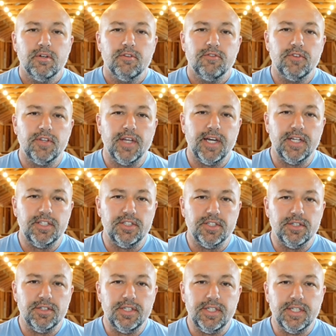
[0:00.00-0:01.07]
that
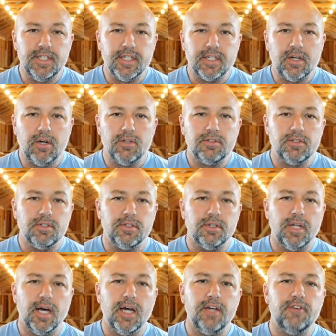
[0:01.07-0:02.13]
journey, and it cost her
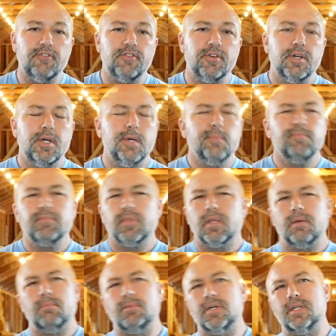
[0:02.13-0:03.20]
life.
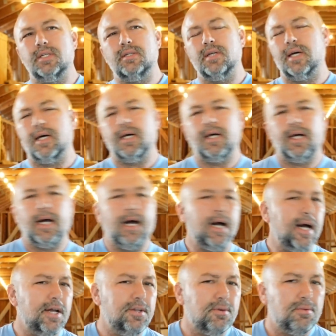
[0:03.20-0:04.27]
But
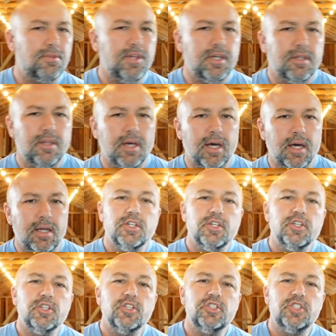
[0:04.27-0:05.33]
I don't think that.
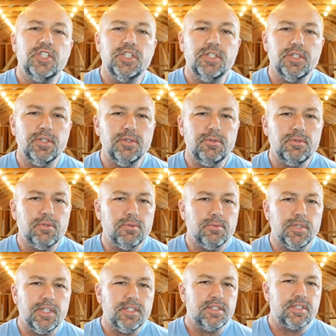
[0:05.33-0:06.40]
She knew the
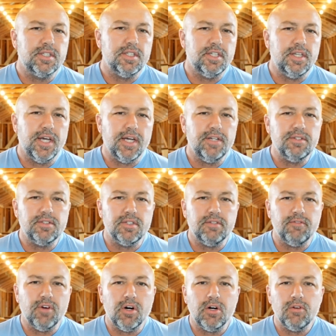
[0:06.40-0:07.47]
risks and the dangers
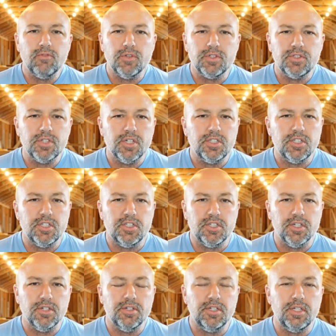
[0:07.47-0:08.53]
involved with such a
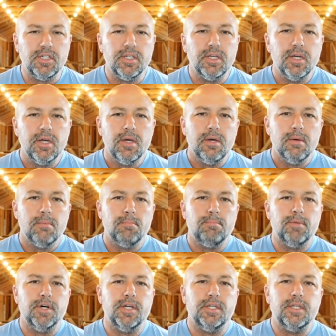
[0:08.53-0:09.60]
journey,
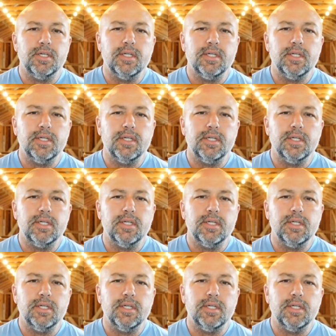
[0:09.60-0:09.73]
but